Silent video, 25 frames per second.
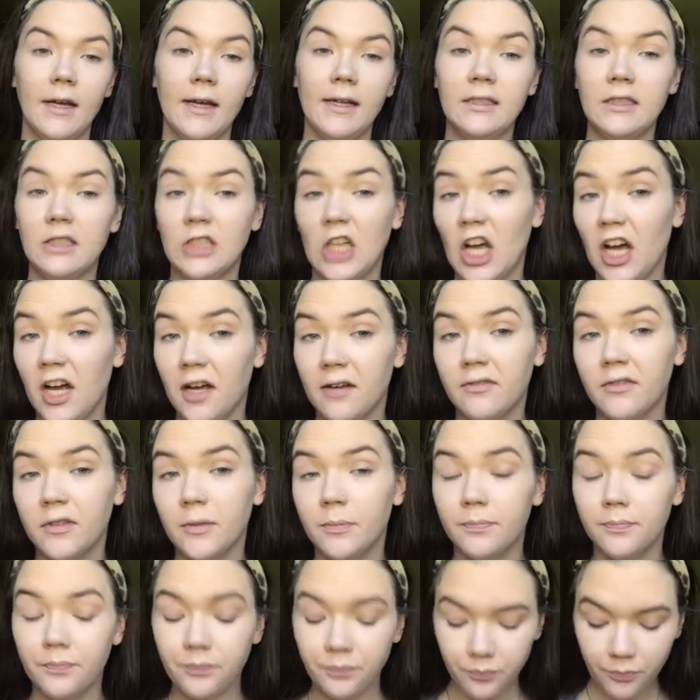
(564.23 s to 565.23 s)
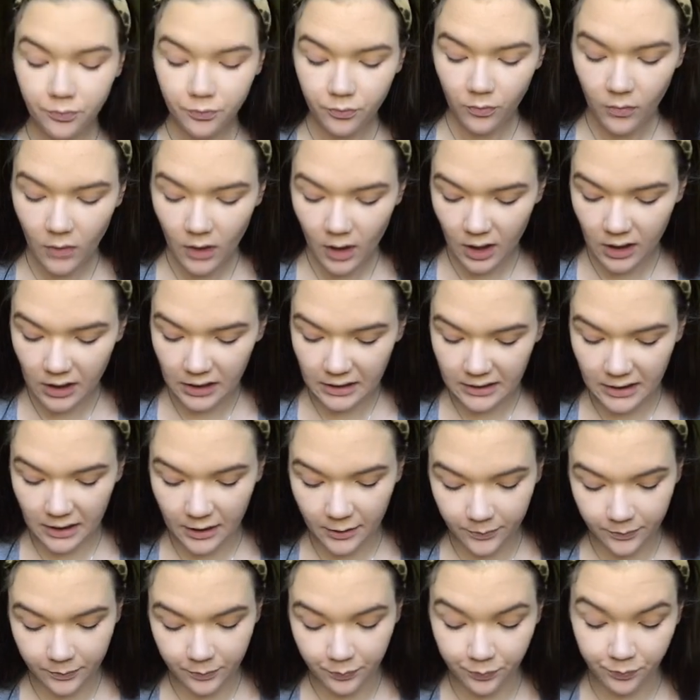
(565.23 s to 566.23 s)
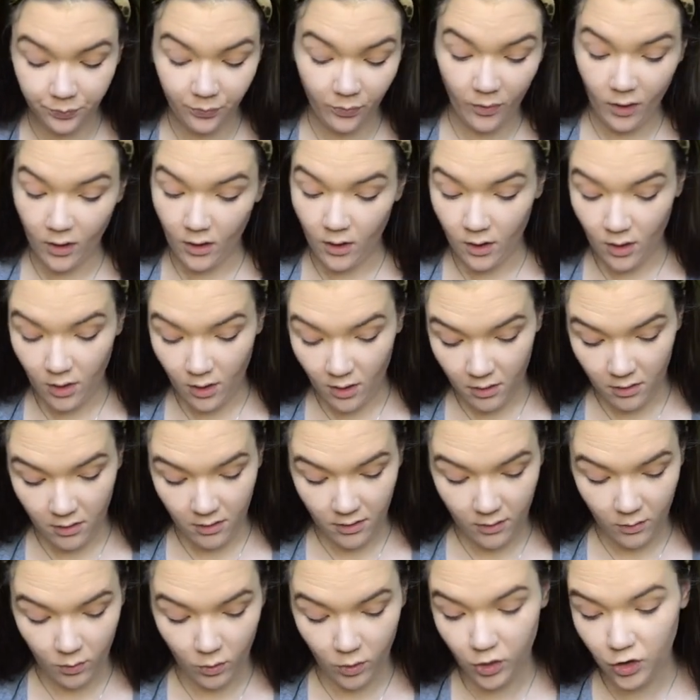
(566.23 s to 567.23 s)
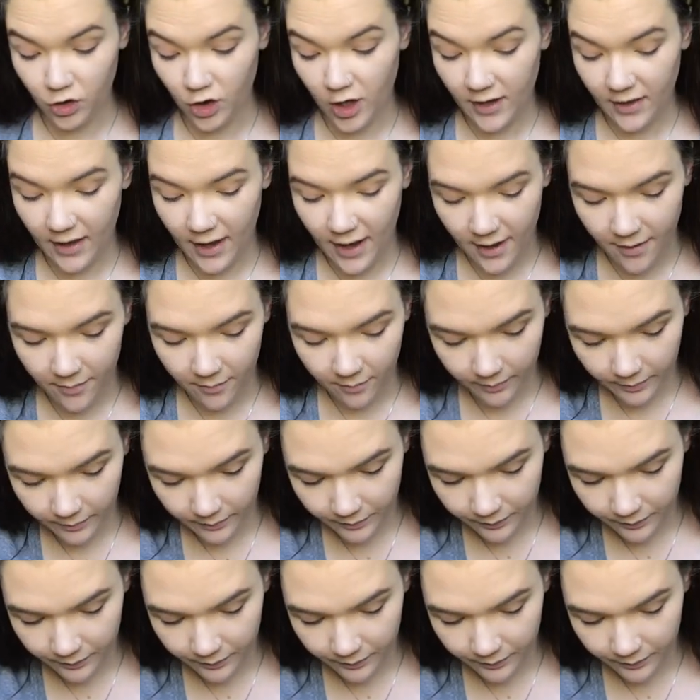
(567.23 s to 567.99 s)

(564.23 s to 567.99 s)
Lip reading: It's soft, so we'll try that.